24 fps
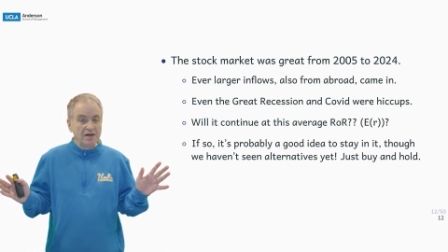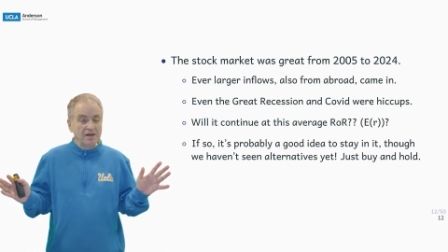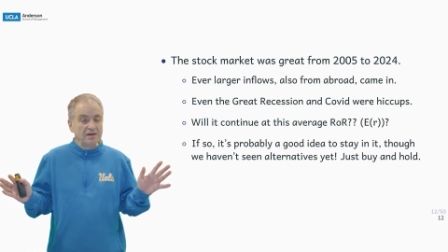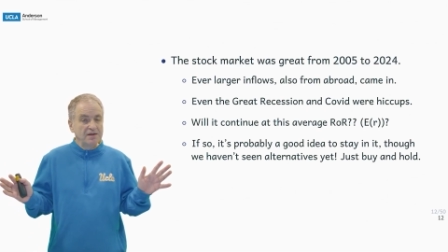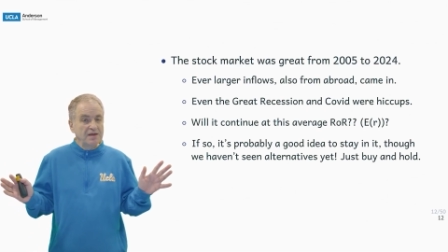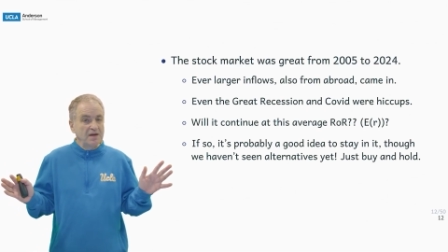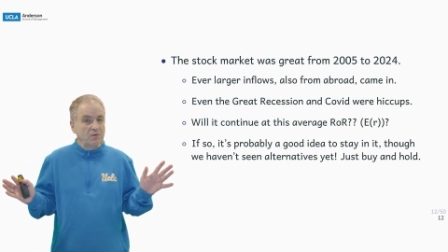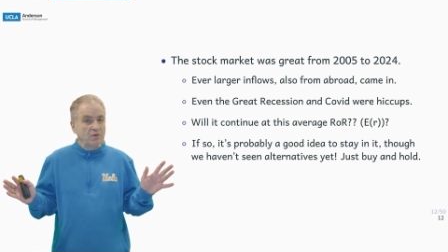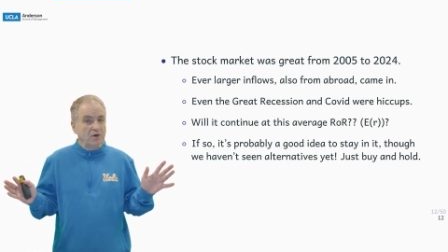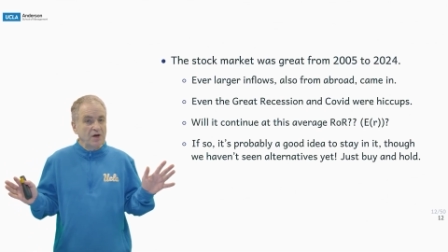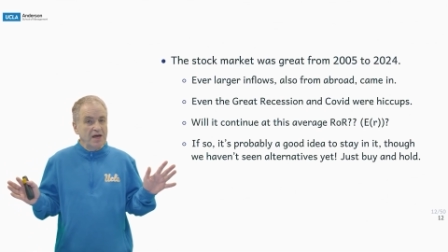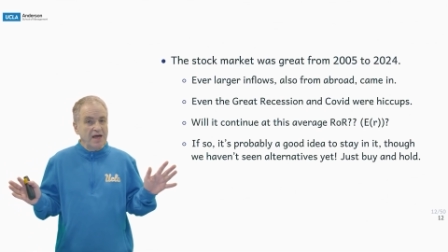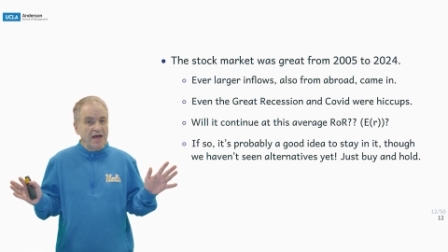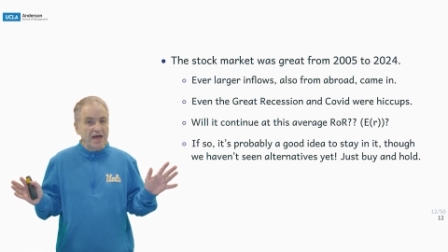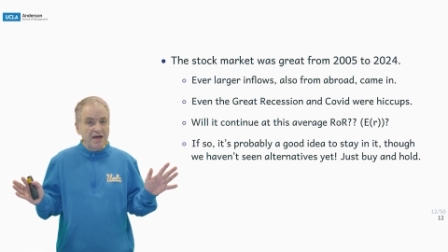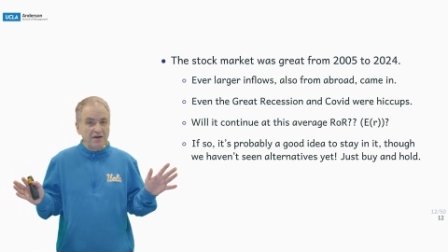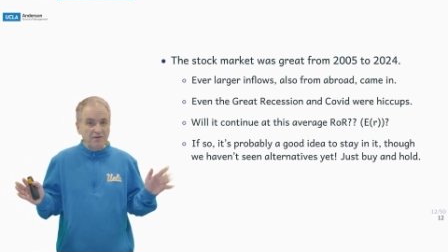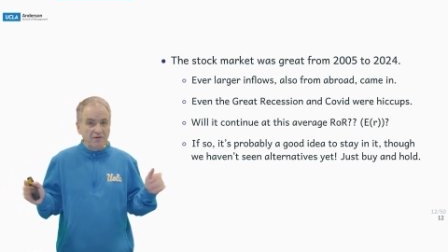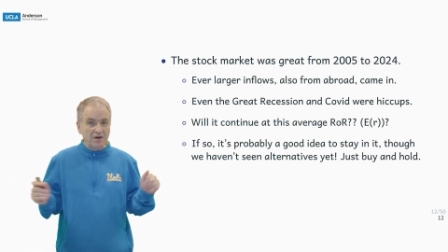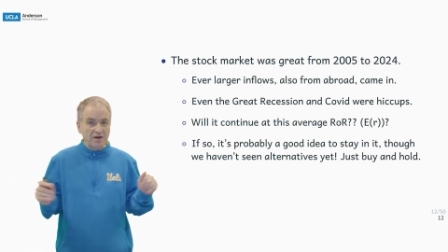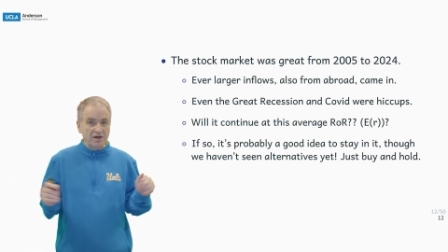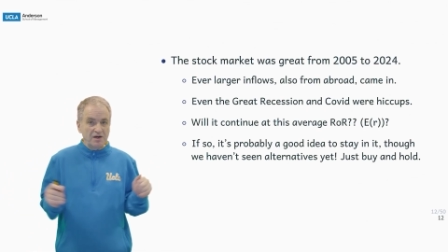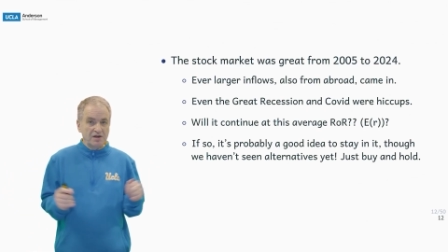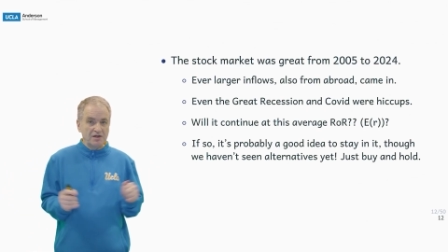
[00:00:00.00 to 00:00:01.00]
There were
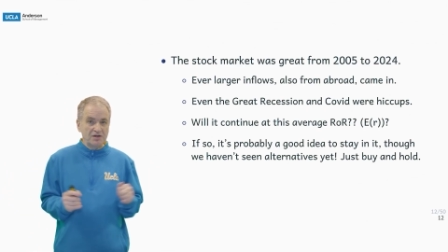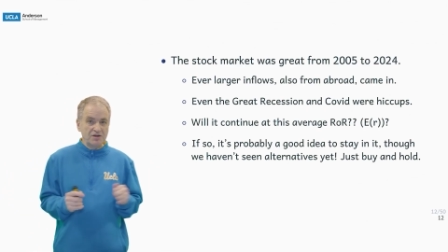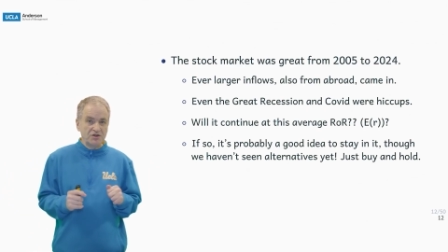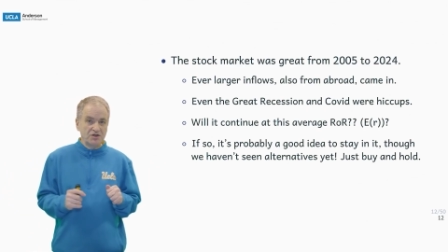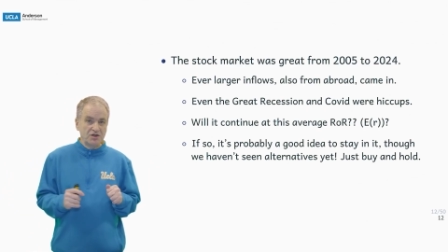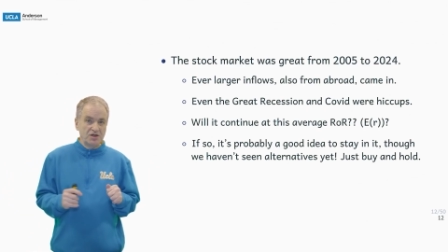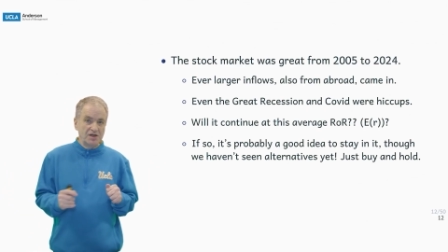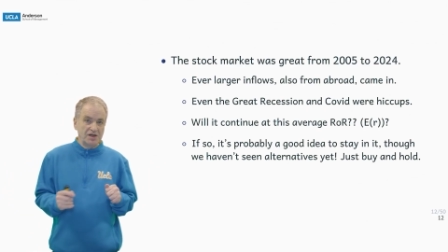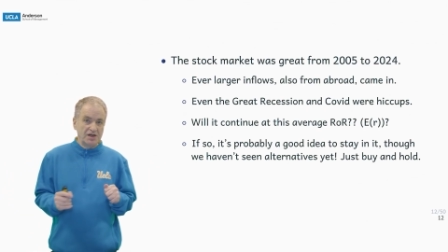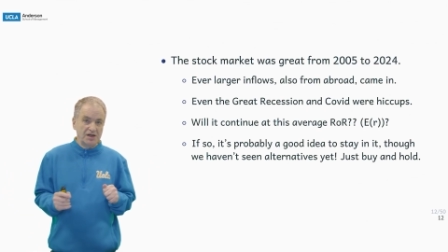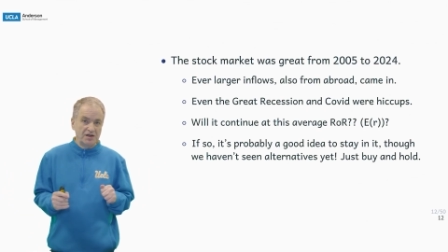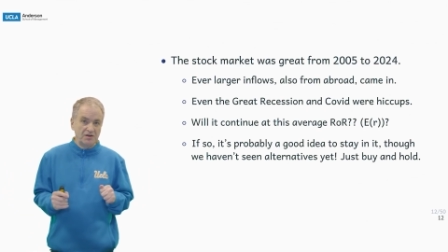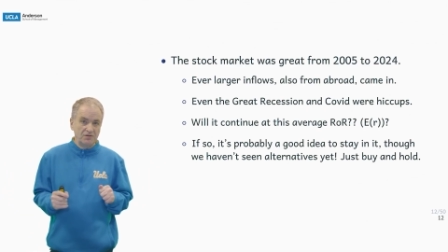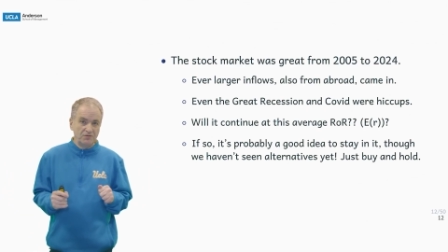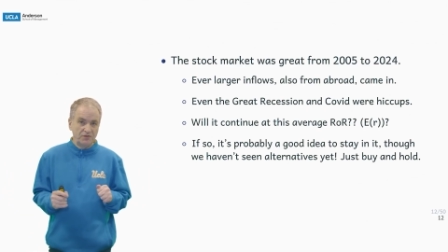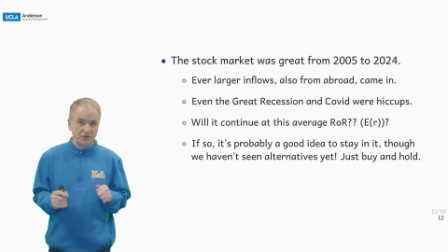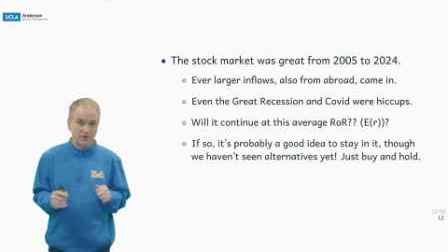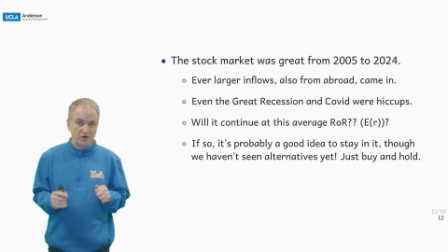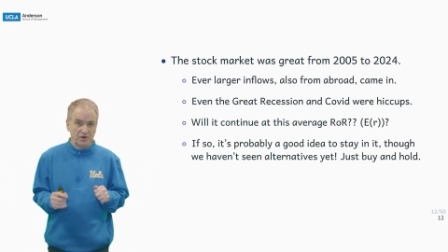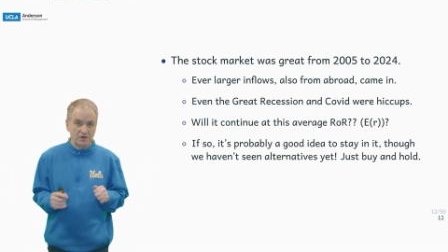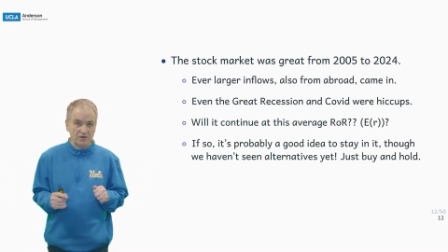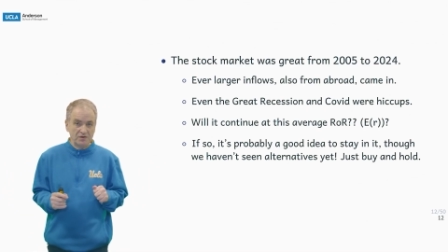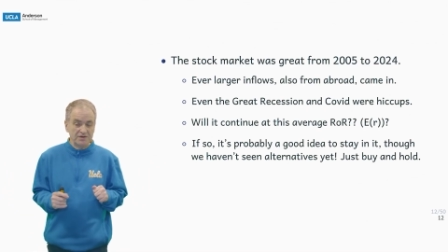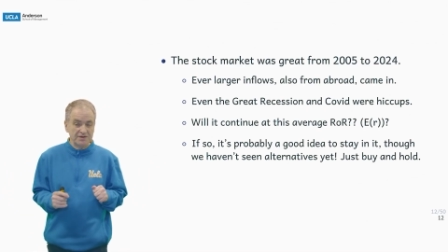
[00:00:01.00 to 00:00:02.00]
ever larger
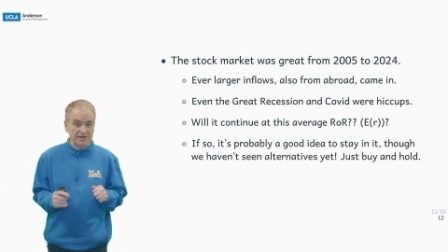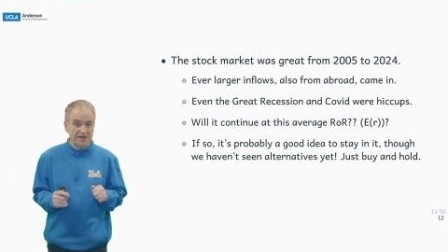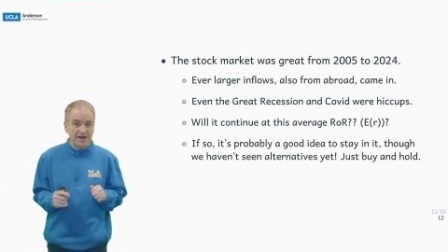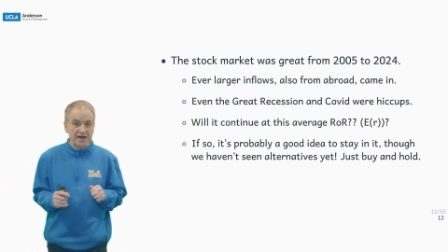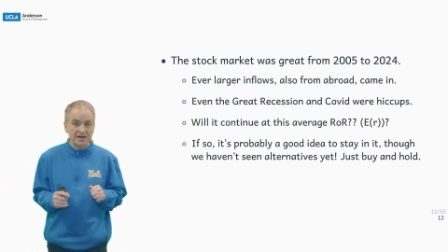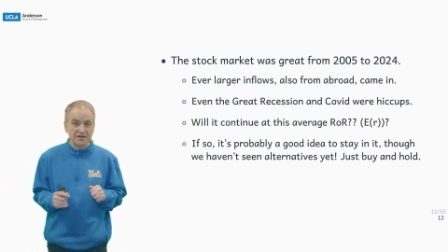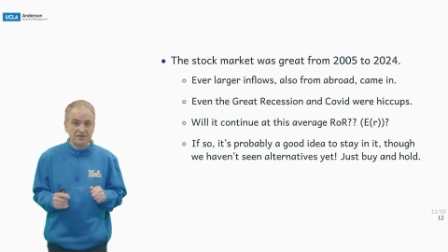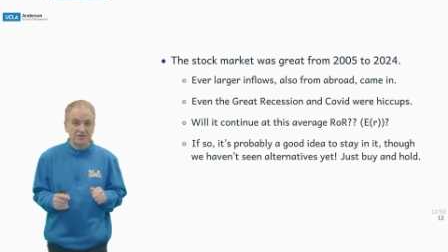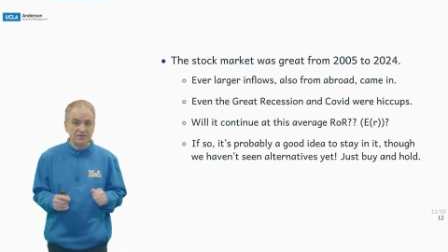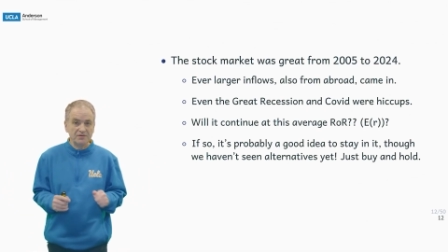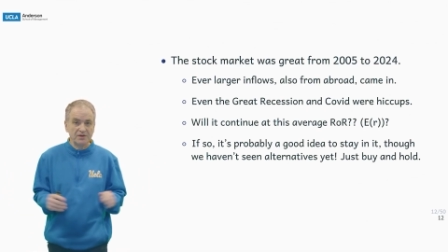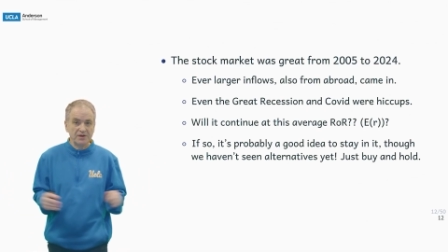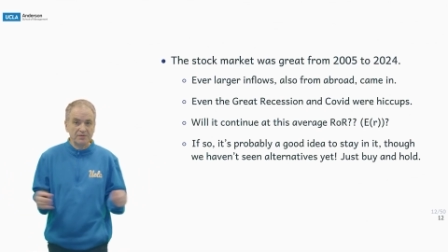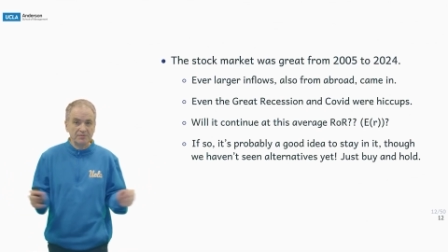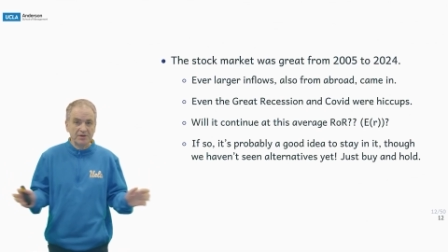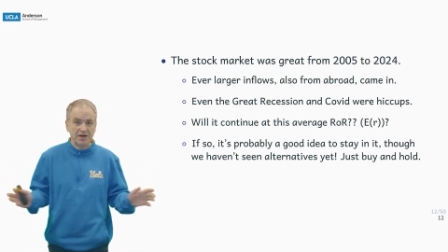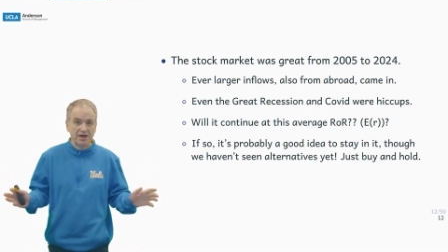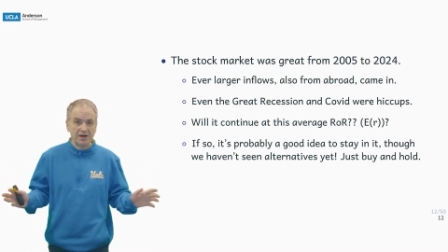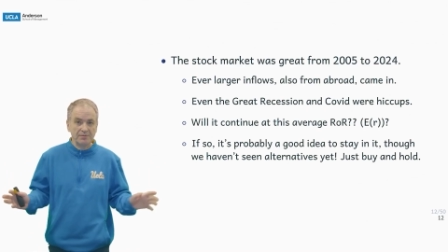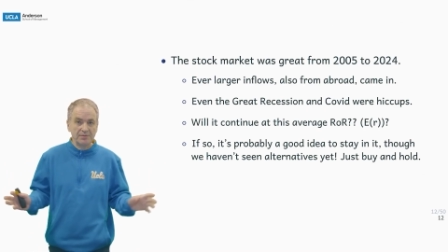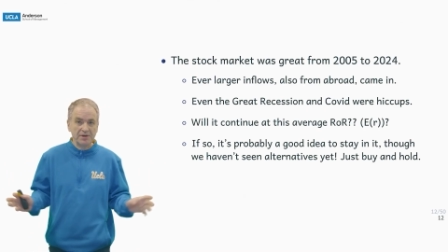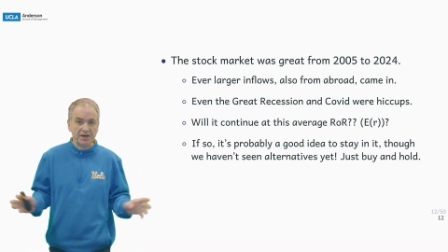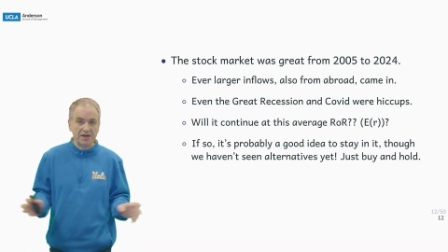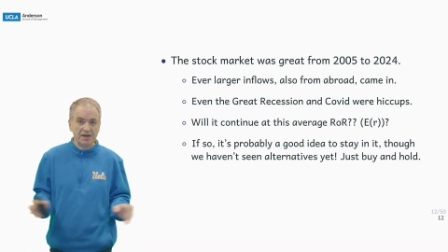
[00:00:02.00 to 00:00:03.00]
inflows, lots of them
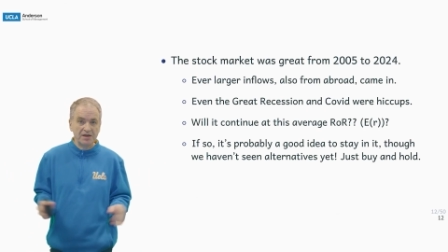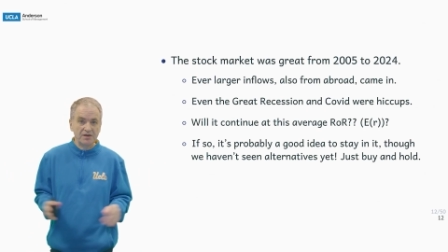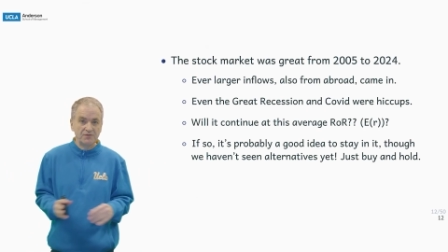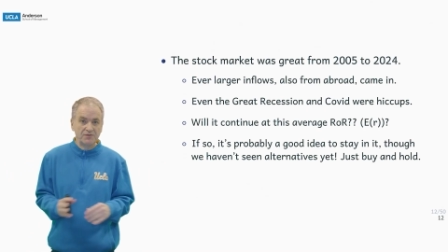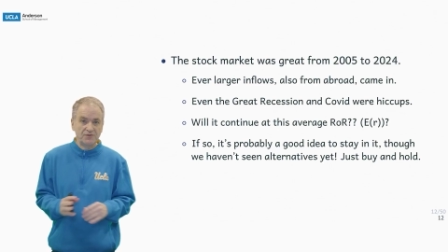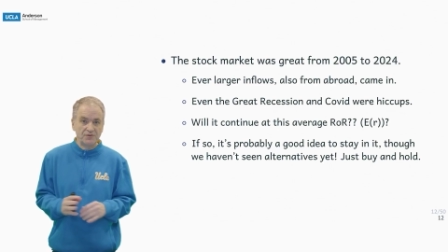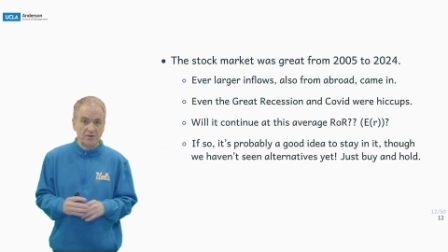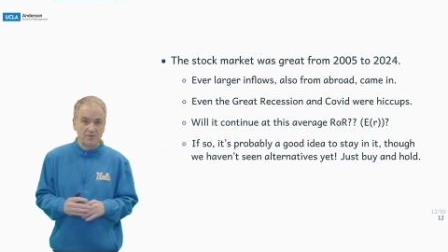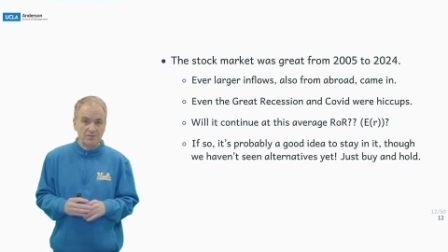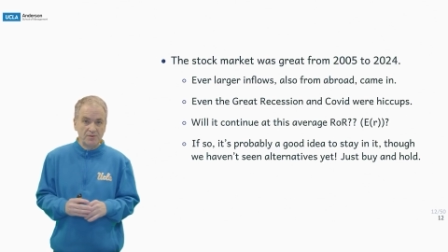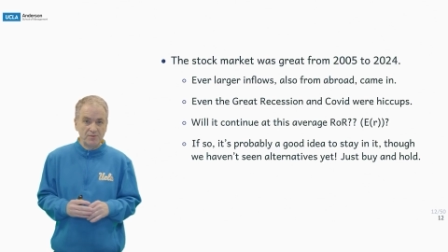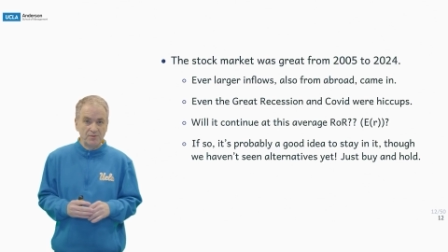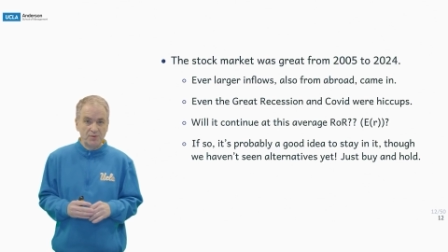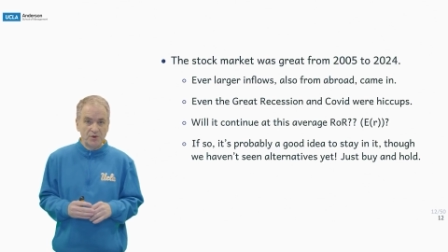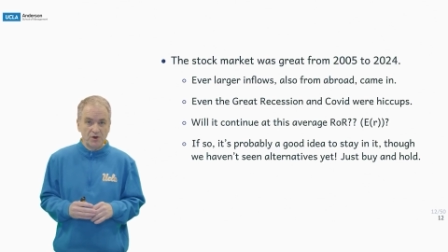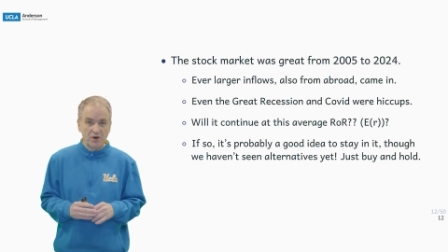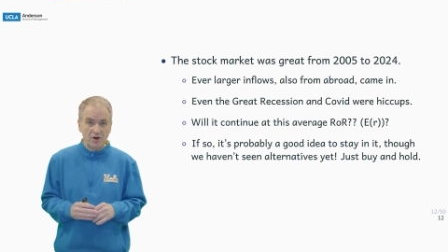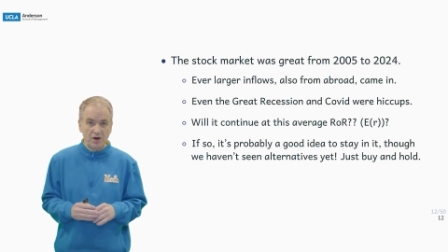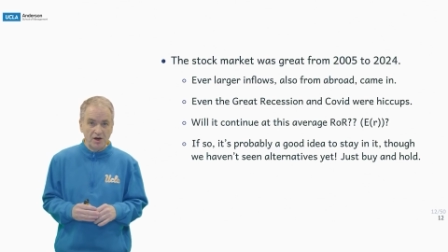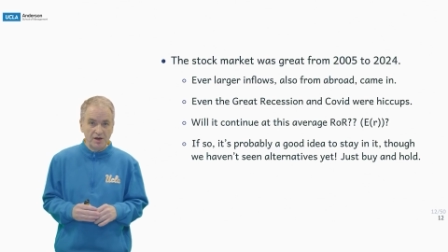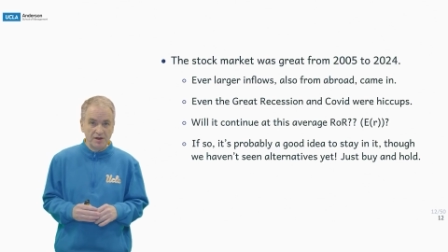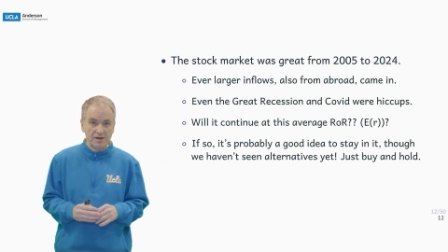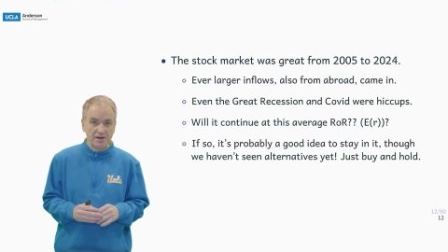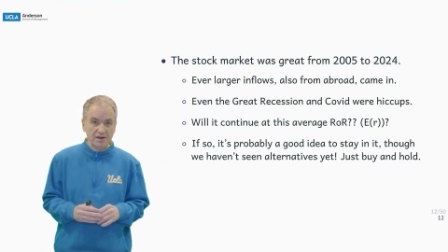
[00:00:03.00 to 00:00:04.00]
coming in from
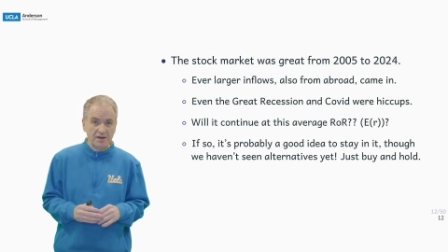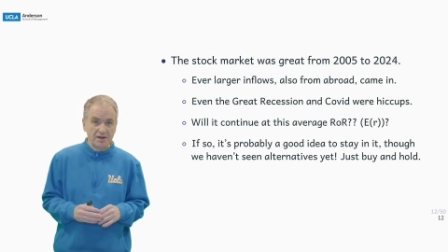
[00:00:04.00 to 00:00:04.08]
abroad.